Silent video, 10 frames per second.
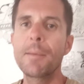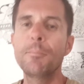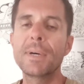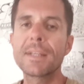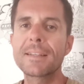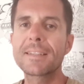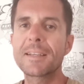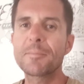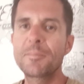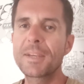But
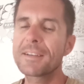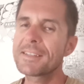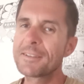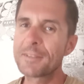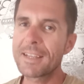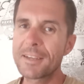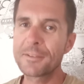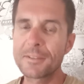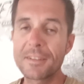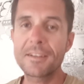because I don't like going
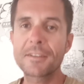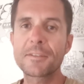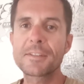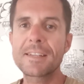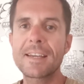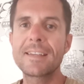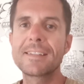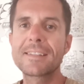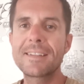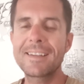to doctors, I
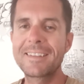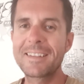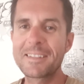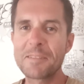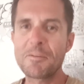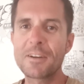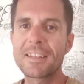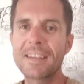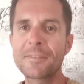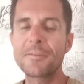instead did some
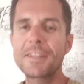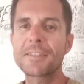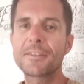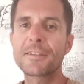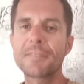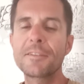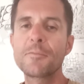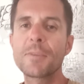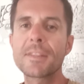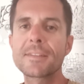online research a few
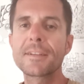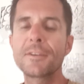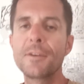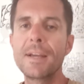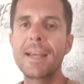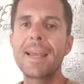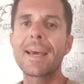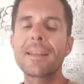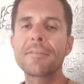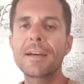months ago, and
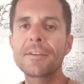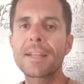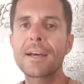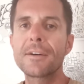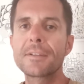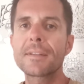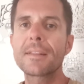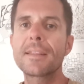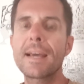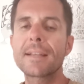I found out
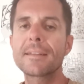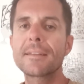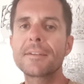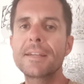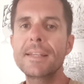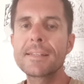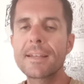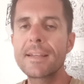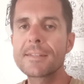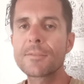that there is at
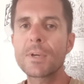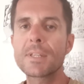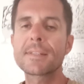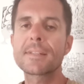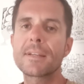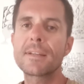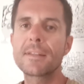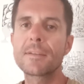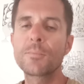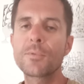least one study
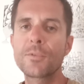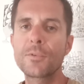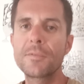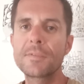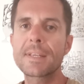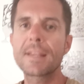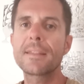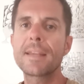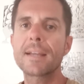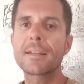that proves
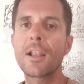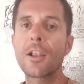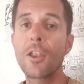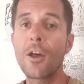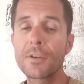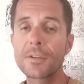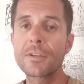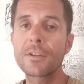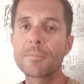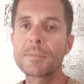that
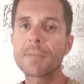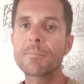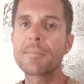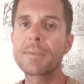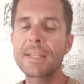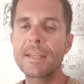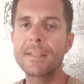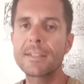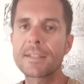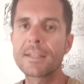long-term
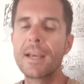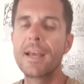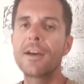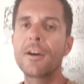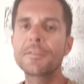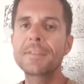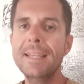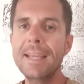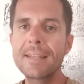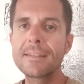supplementation of
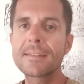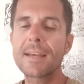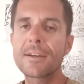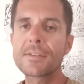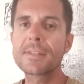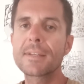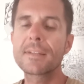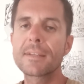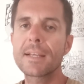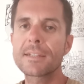10,000
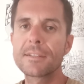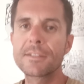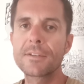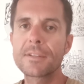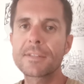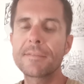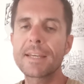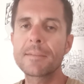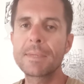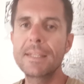international units of
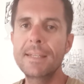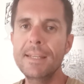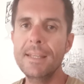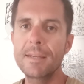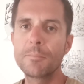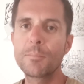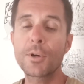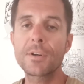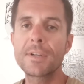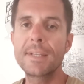vitamin D
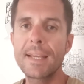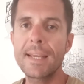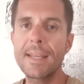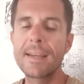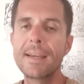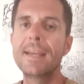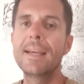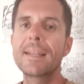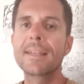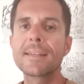per day
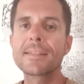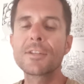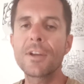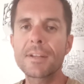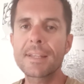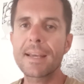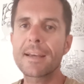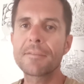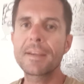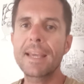does not
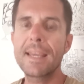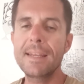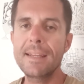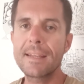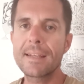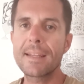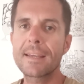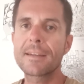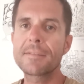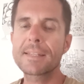have any
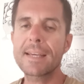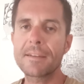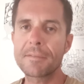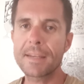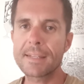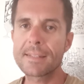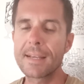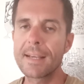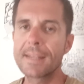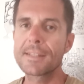negative side effects.
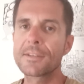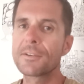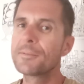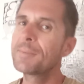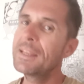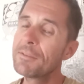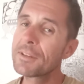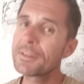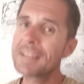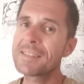So even though
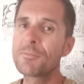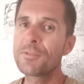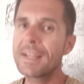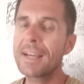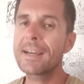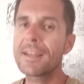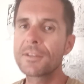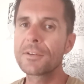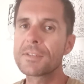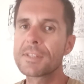that's a pretty high
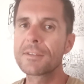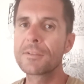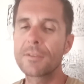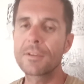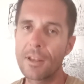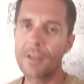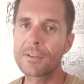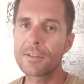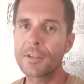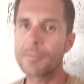dose to do
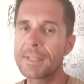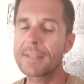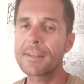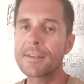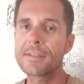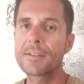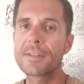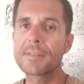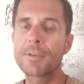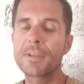long-term, 10,000
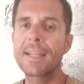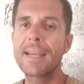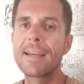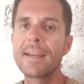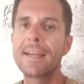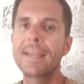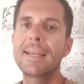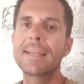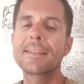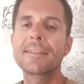units per day,
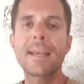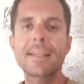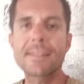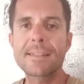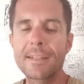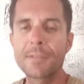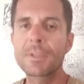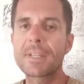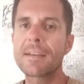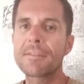that still
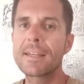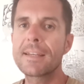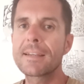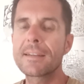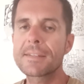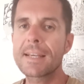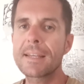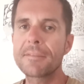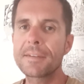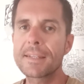wouldn't have any negative side
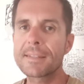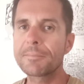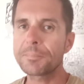effects.